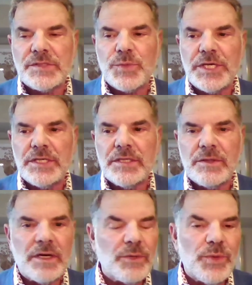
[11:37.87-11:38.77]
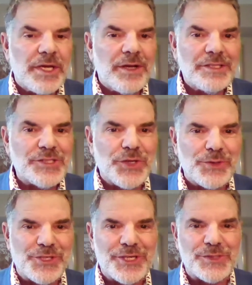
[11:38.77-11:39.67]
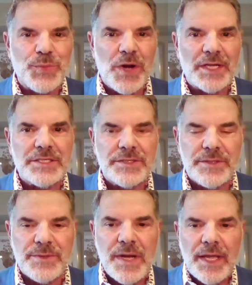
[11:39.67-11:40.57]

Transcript: we also just want to